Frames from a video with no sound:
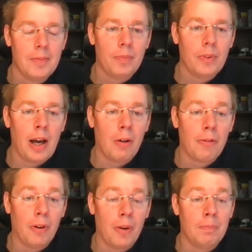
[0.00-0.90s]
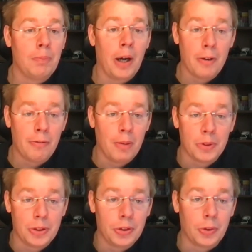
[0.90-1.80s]
now from
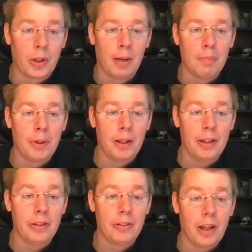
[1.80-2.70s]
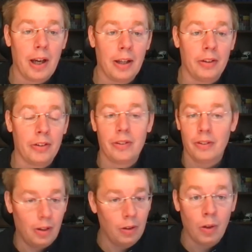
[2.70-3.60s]
biopharmaceutical companies and
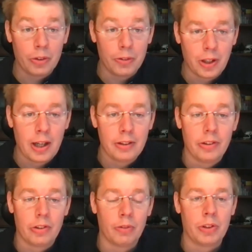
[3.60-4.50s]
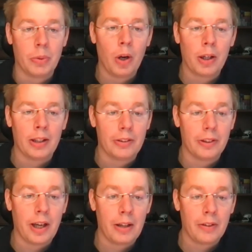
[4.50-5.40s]
lots of scientists obviously working
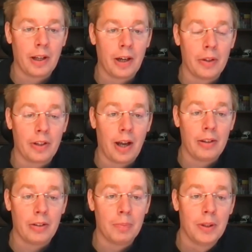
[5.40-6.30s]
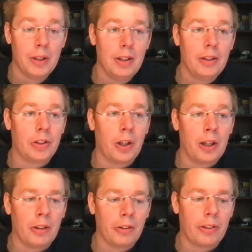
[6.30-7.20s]
together now in tandem to try and
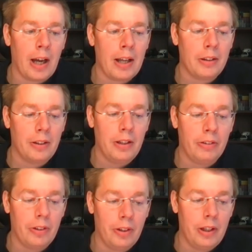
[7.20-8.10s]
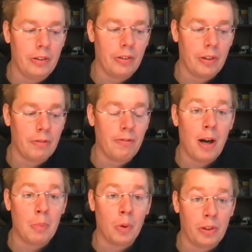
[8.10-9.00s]
understand these diseases in
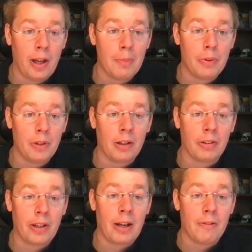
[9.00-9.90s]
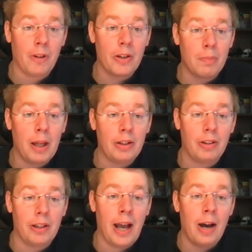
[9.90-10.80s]
far more depth and understand
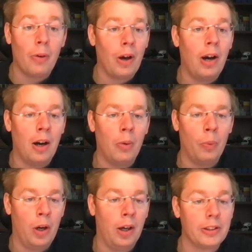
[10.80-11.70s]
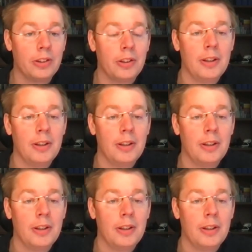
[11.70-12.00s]
fundamentally how the heart works.